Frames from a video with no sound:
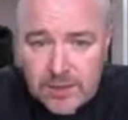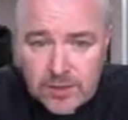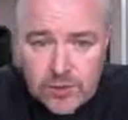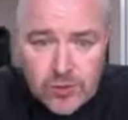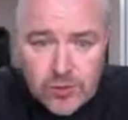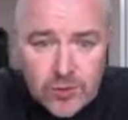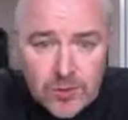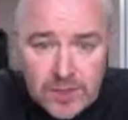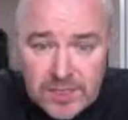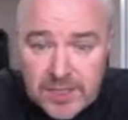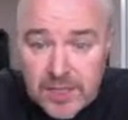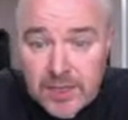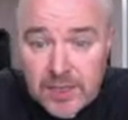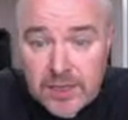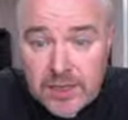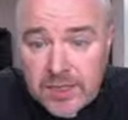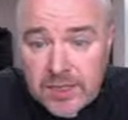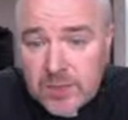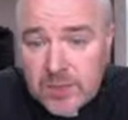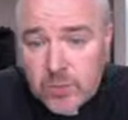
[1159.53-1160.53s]

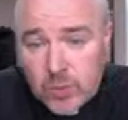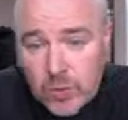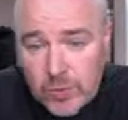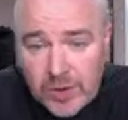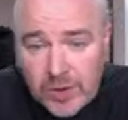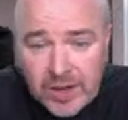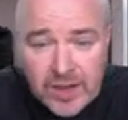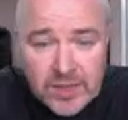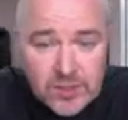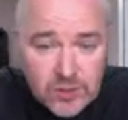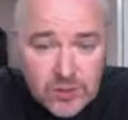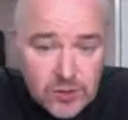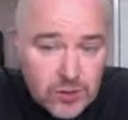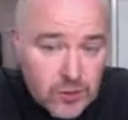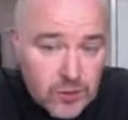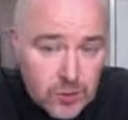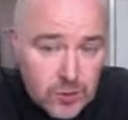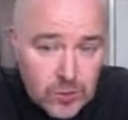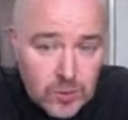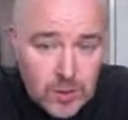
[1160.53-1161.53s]
is prepared
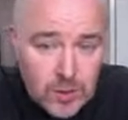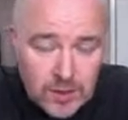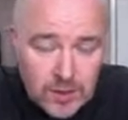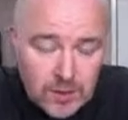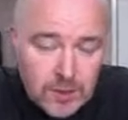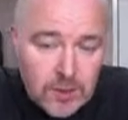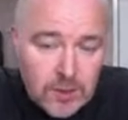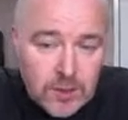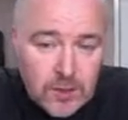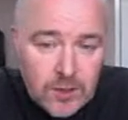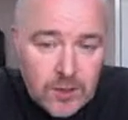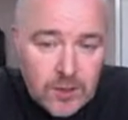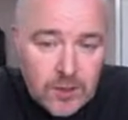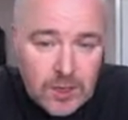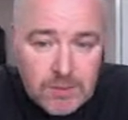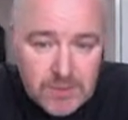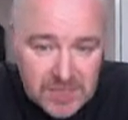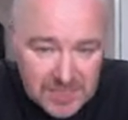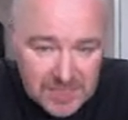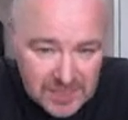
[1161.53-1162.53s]
to
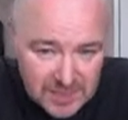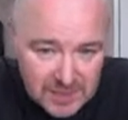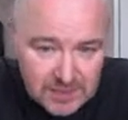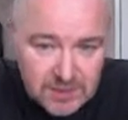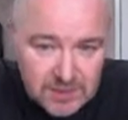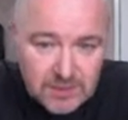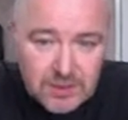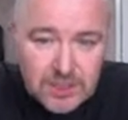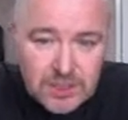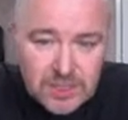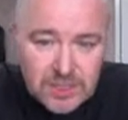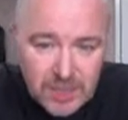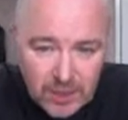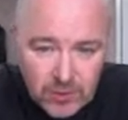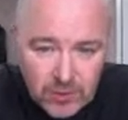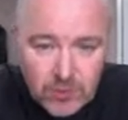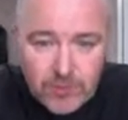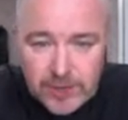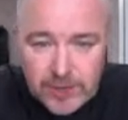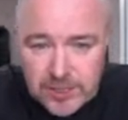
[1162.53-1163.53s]
imitate the
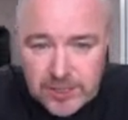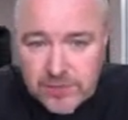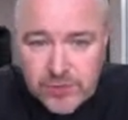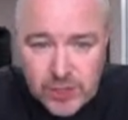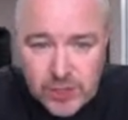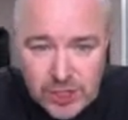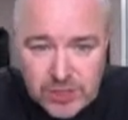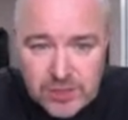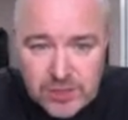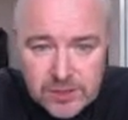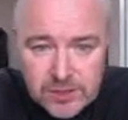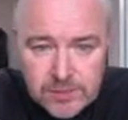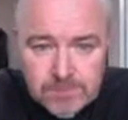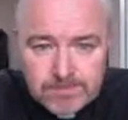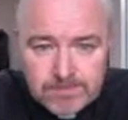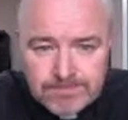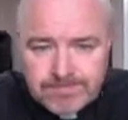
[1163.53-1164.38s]
sacrifice of Jesus.